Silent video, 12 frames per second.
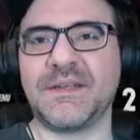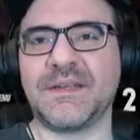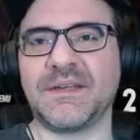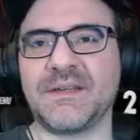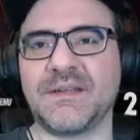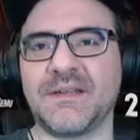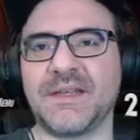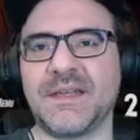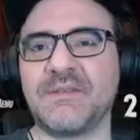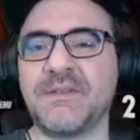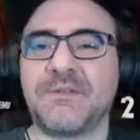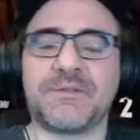Yeah.
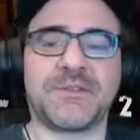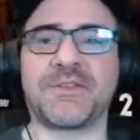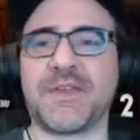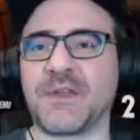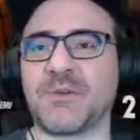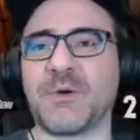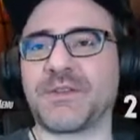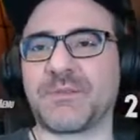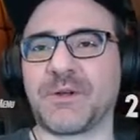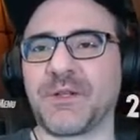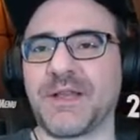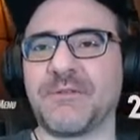Even if it was just like once
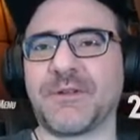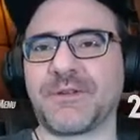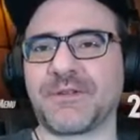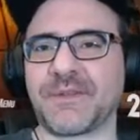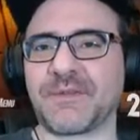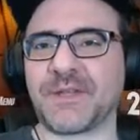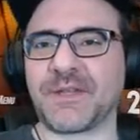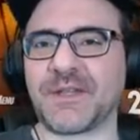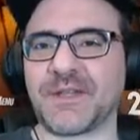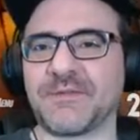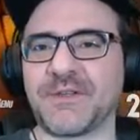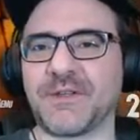per level or something,
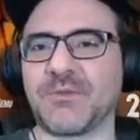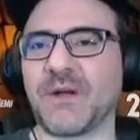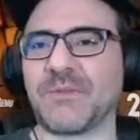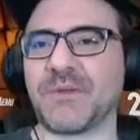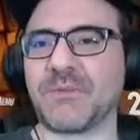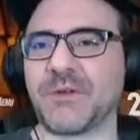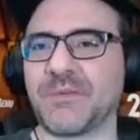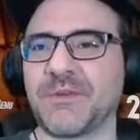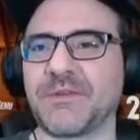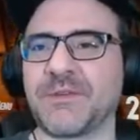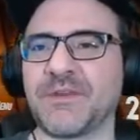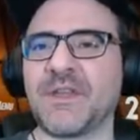like if you didn't want people to
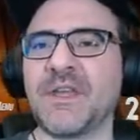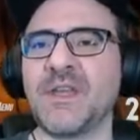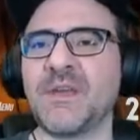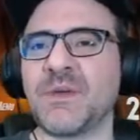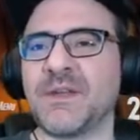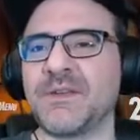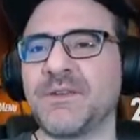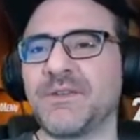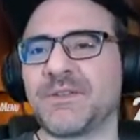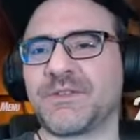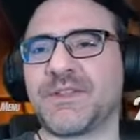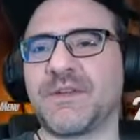abuse it. But I noticed
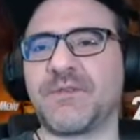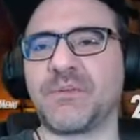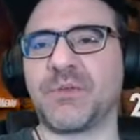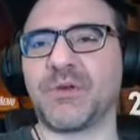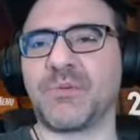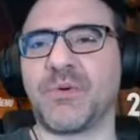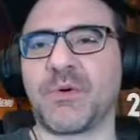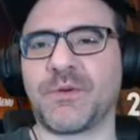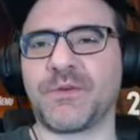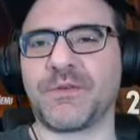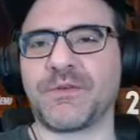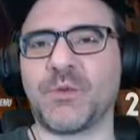there's different blue
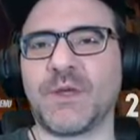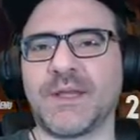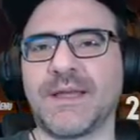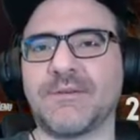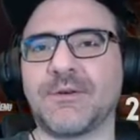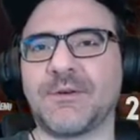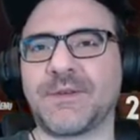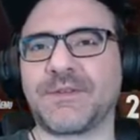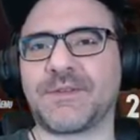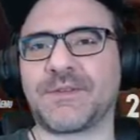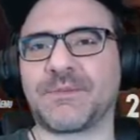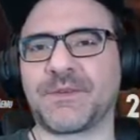portals in one level.
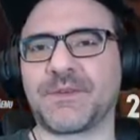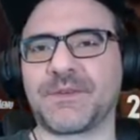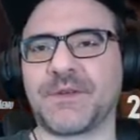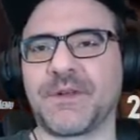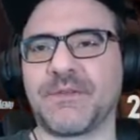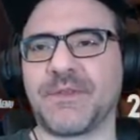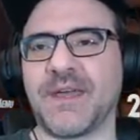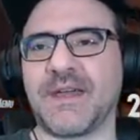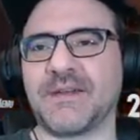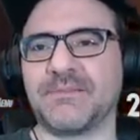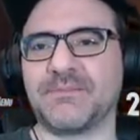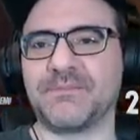What's going on with
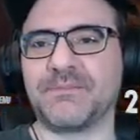that?